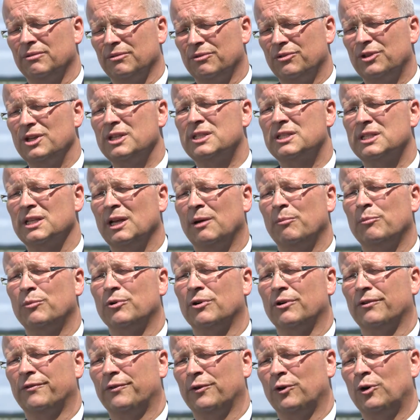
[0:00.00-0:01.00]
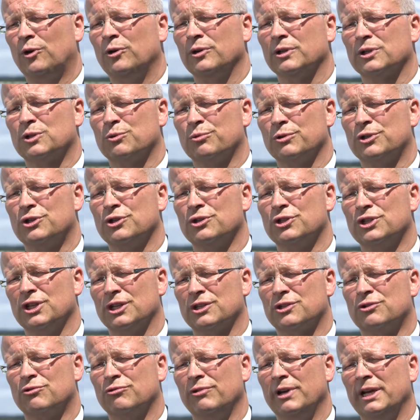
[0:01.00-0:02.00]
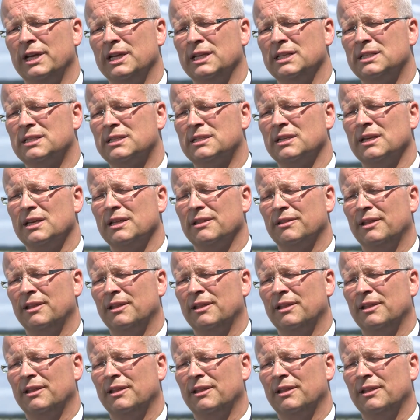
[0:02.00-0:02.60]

this number of orders which you just raised,